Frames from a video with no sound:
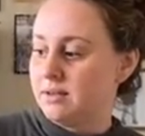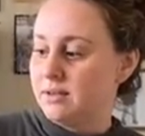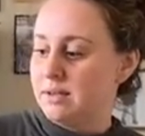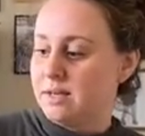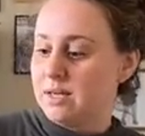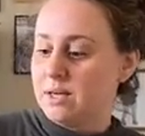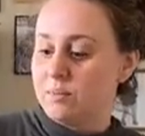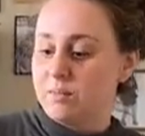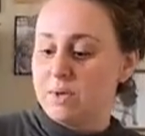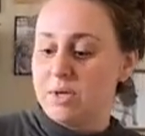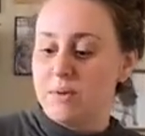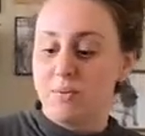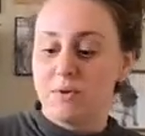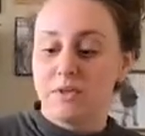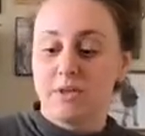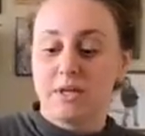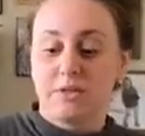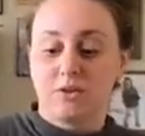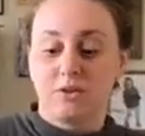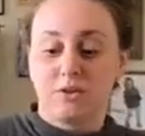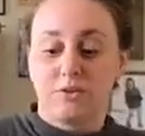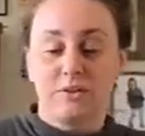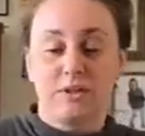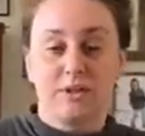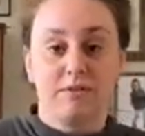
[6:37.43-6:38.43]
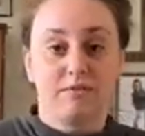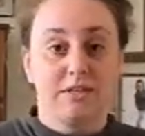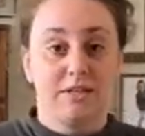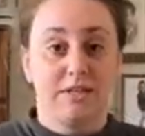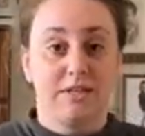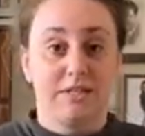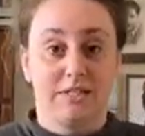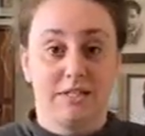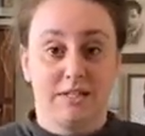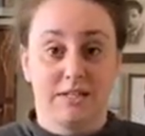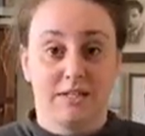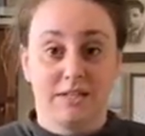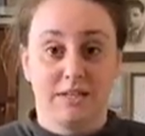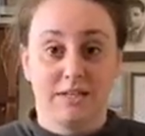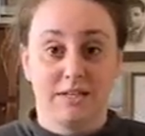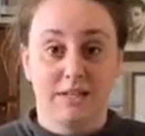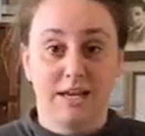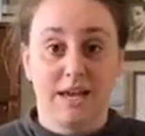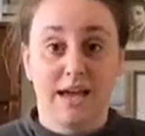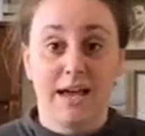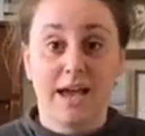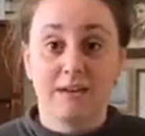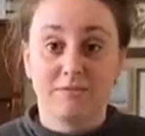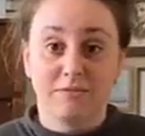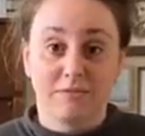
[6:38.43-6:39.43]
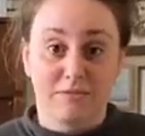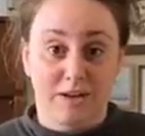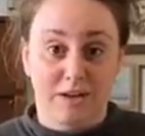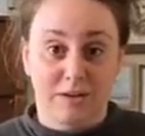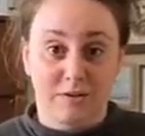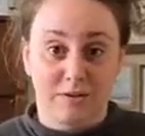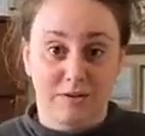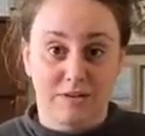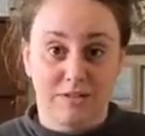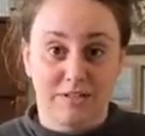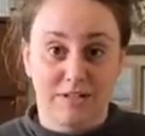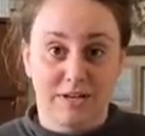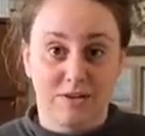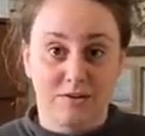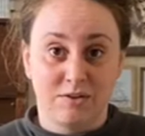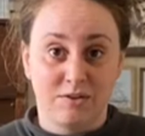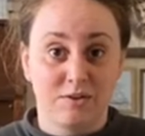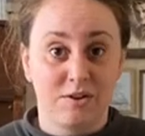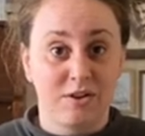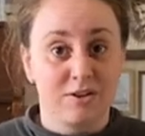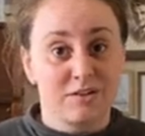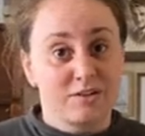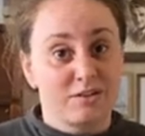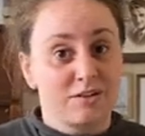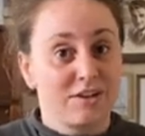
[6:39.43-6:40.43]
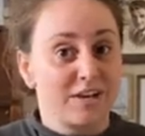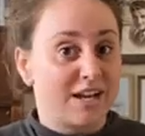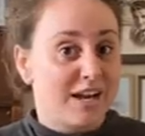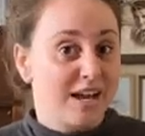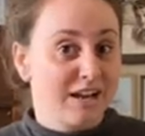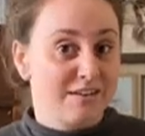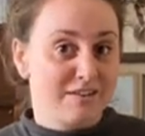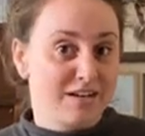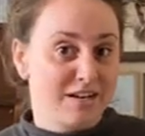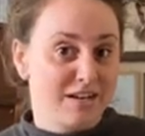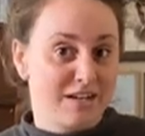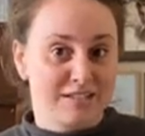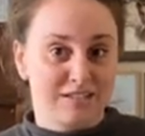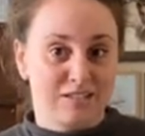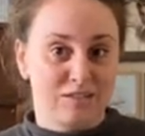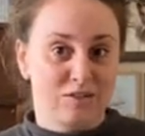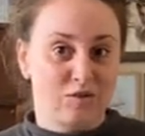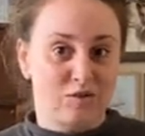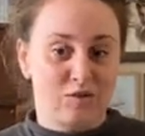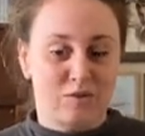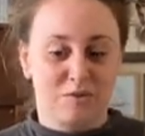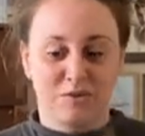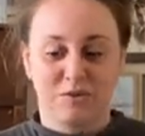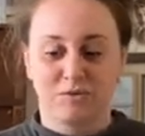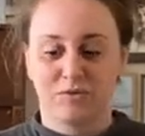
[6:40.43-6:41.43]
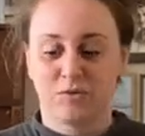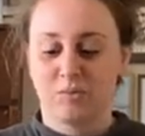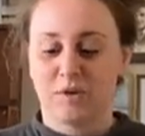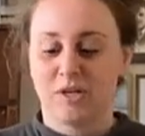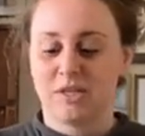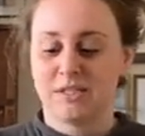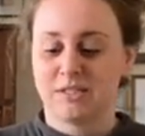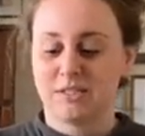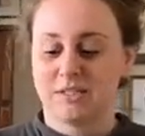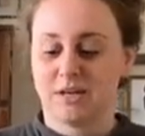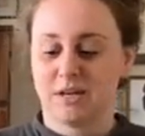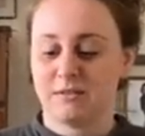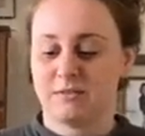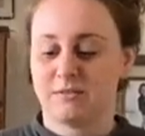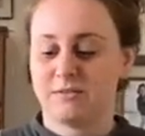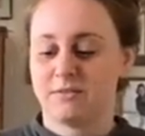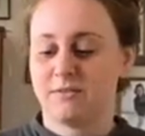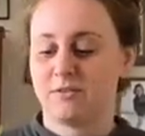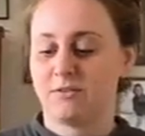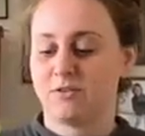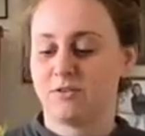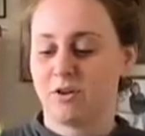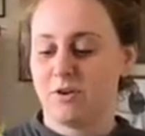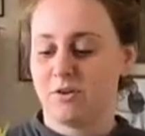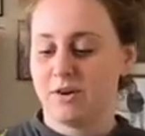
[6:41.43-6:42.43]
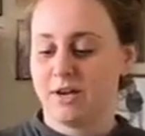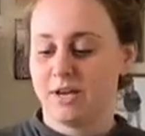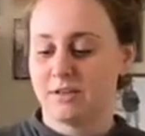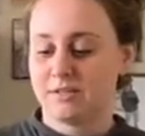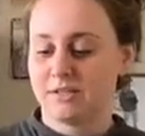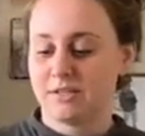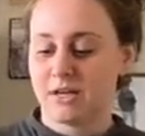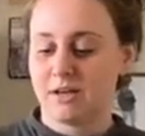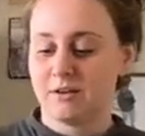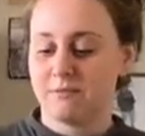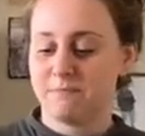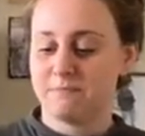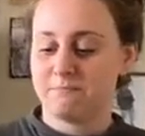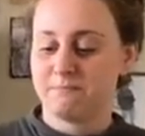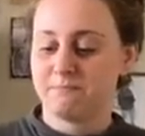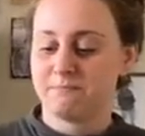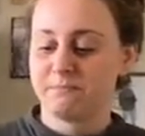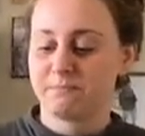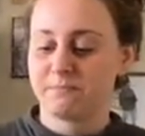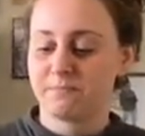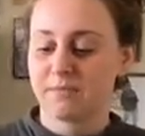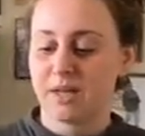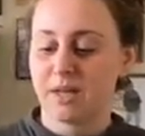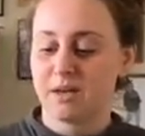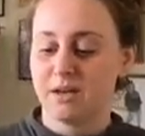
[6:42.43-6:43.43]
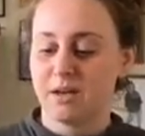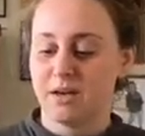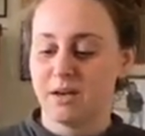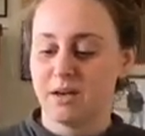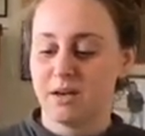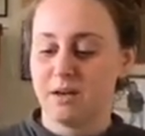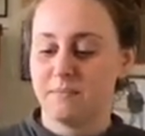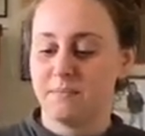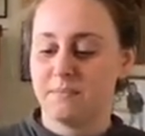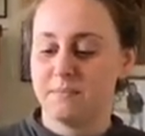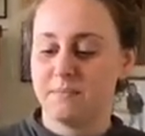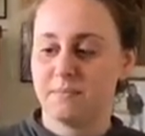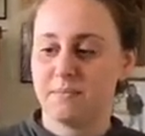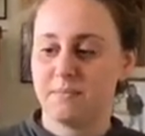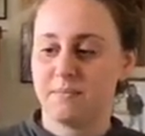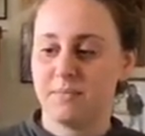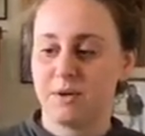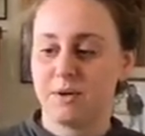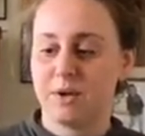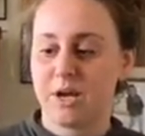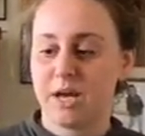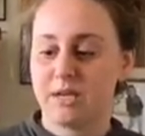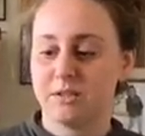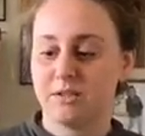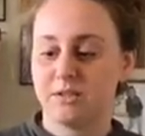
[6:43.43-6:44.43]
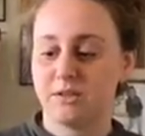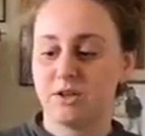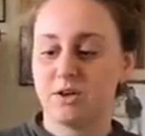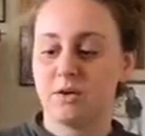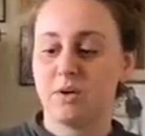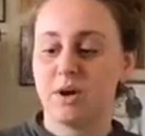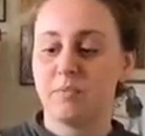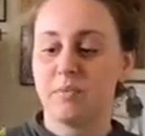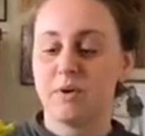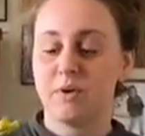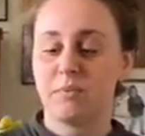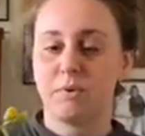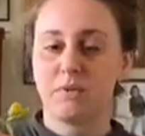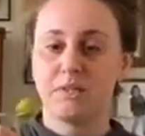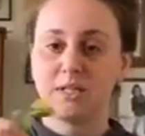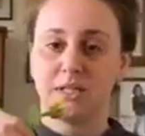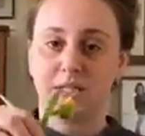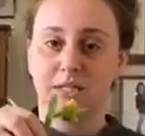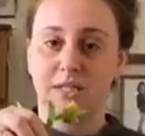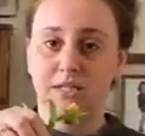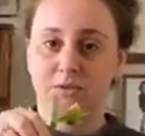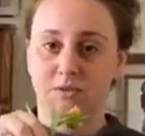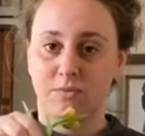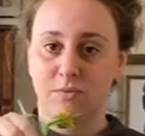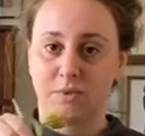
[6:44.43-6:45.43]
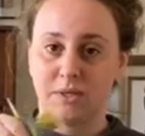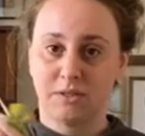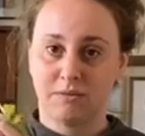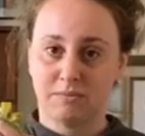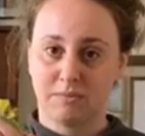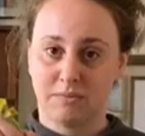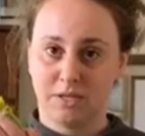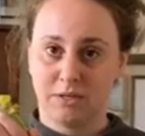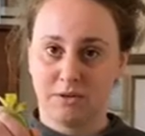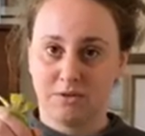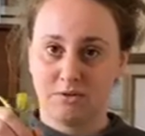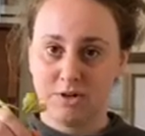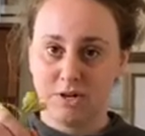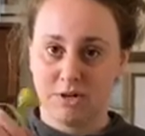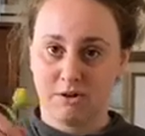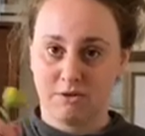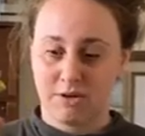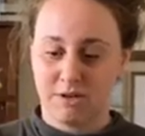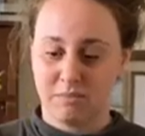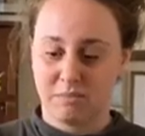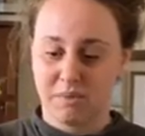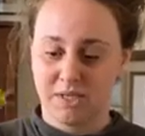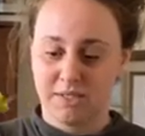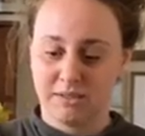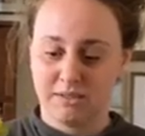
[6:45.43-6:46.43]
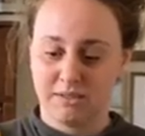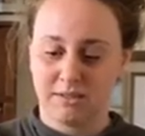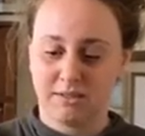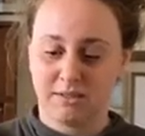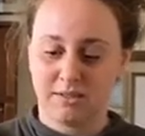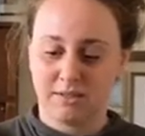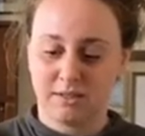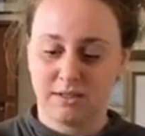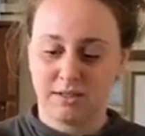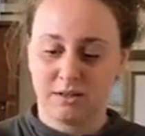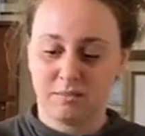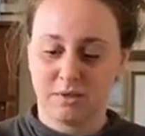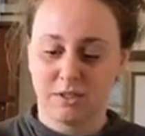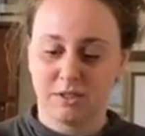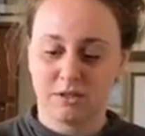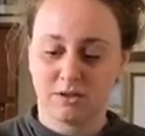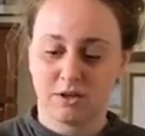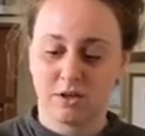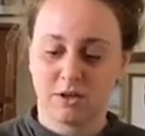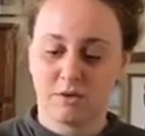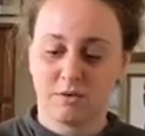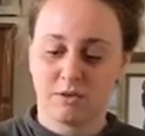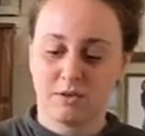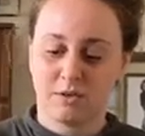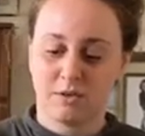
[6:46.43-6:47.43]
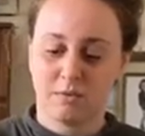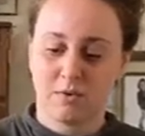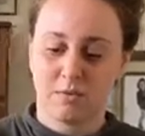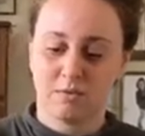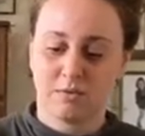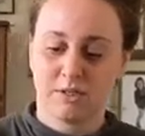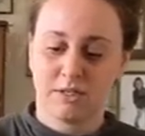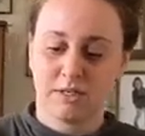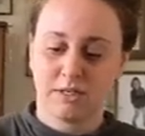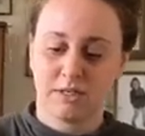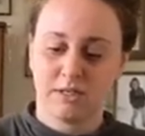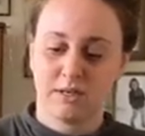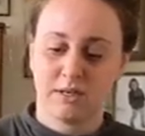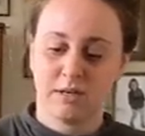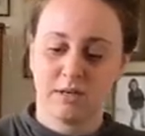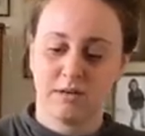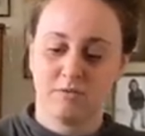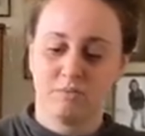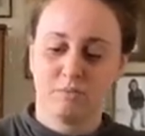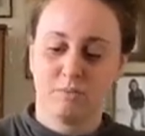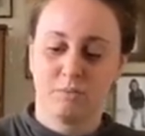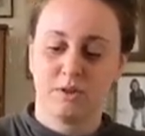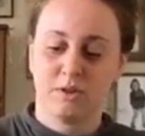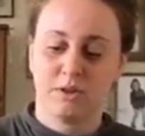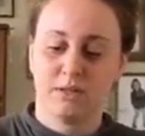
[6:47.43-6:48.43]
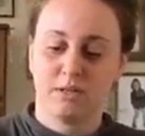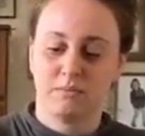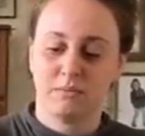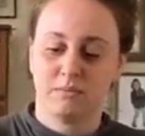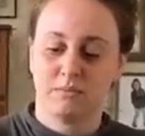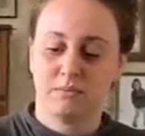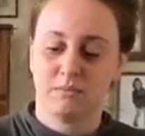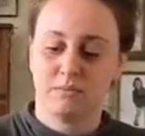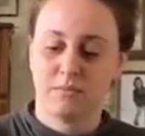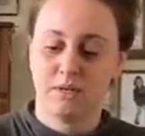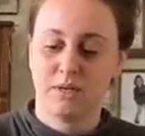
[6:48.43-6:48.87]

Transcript: people that don't live in Kentucky that have flowers now, you guys already have a nice assortment of spring stuff growing outside. Okay, so I'm gonna pretend these are my greenery pieces, and I'm gonna start with them. I'm just gonna kind of put them